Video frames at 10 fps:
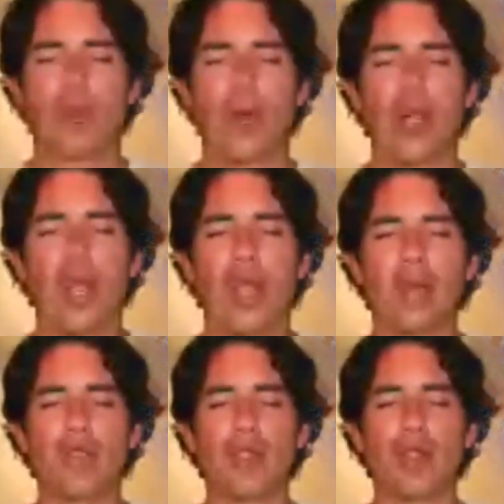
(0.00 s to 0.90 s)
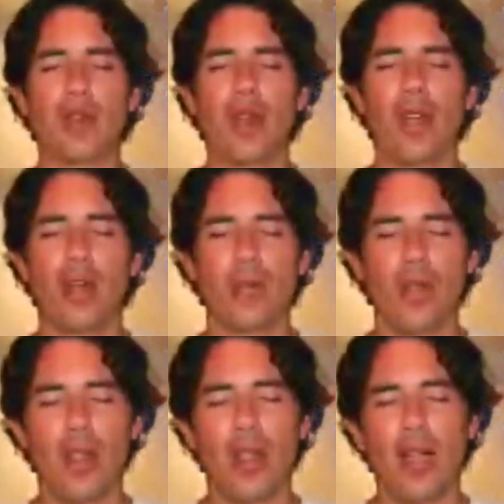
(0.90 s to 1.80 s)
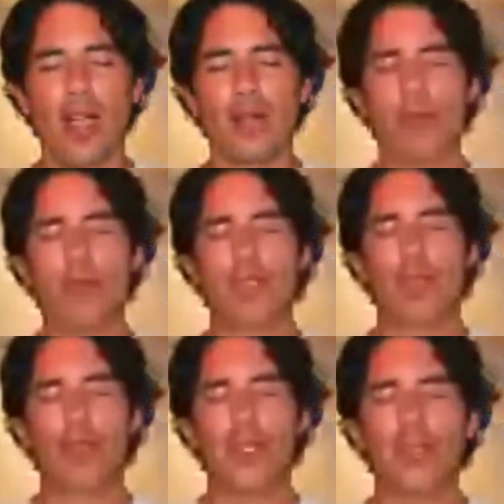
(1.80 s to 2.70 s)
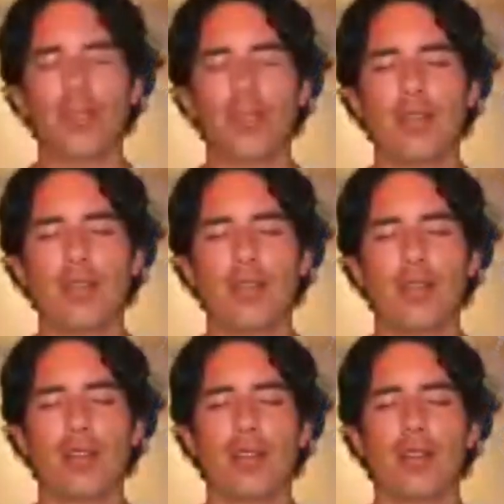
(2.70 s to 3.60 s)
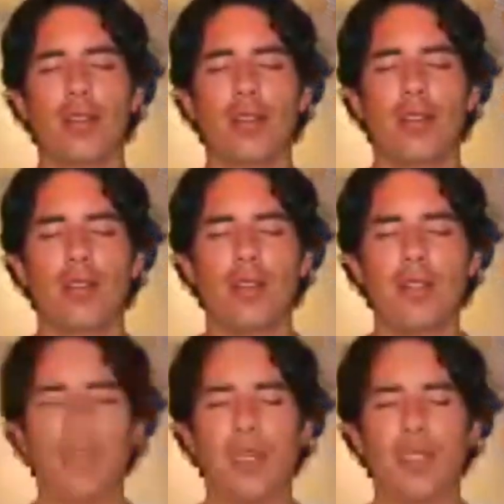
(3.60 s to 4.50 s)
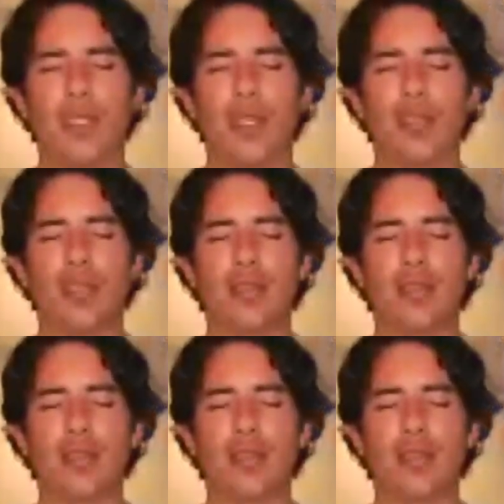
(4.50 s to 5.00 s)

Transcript: while I am ser uh, while I am observing this idea.